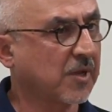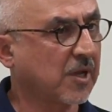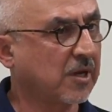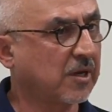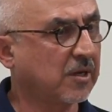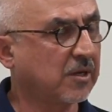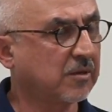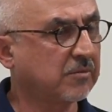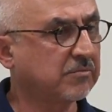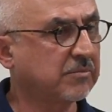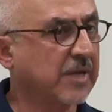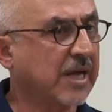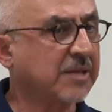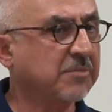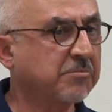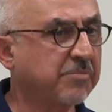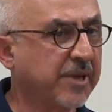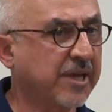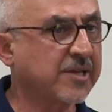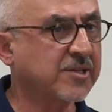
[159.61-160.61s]
Uh,
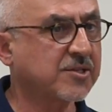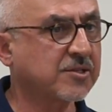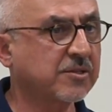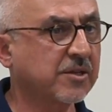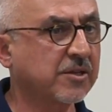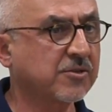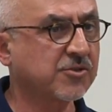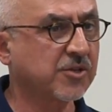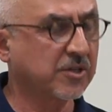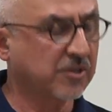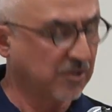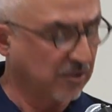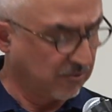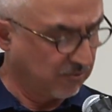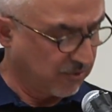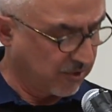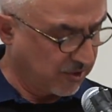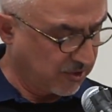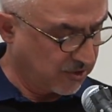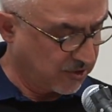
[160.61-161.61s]
at best, the agenda
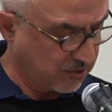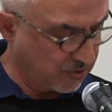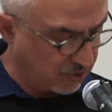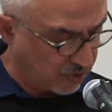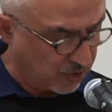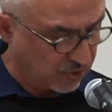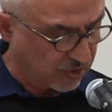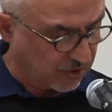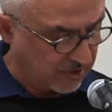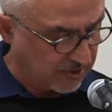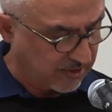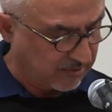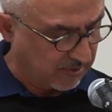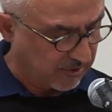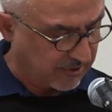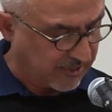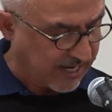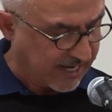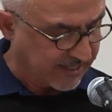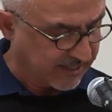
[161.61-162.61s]
was social
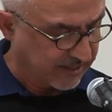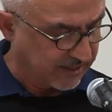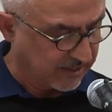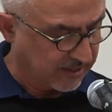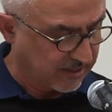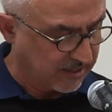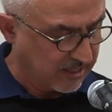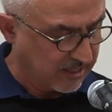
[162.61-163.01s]
democratic,